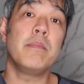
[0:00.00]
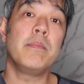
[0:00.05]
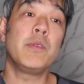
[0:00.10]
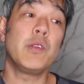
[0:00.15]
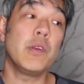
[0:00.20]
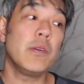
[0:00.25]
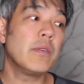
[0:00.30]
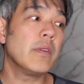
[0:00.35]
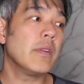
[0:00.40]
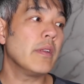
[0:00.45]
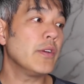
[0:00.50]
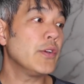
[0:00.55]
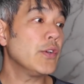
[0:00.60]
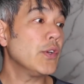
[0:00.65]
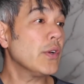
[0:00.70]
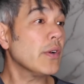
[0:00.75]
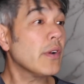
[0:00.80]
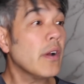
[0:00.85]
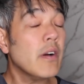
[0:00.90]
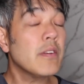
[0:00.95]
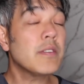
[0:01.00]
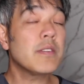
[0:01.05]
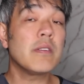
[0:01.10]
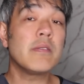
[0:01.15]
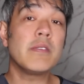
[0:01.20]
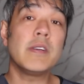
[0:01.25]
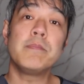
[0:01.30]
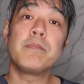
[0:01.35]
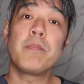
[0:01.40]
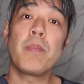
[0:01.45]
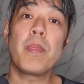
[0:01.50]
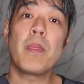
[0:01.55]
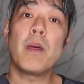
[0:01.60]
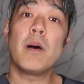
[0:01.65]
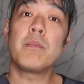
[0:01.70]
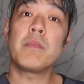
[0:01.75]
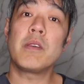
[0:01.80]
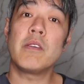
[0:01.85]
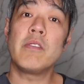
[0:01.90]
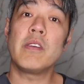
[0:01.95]
due to the sheer cost of it,
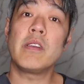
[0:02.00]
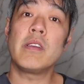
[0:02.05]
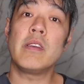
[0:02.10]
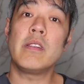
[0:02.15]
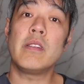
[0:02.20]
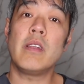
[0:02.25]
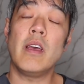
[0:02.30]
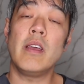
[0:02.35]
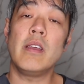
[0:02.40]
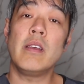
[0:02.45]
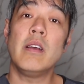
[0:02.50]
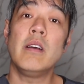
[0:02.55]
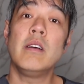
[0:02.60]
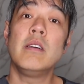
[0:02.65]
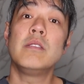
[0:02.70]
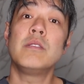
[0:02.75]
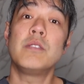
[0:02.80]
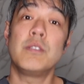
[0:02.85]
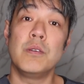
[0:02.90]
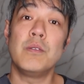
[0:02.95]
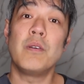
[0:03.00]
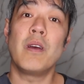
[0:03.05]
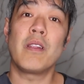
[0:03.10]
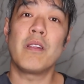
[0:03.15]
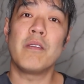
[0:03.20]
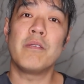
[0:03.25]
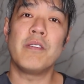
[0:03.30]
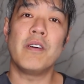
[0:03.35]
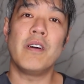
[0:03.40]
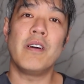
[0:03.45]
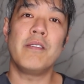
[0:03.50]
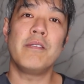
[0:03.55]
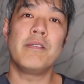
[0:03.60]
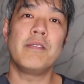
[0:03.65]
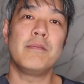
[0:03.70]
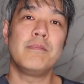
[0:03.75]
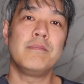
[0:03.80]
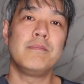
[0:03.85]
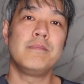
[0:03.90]
I'm giving it a 2 out of 5.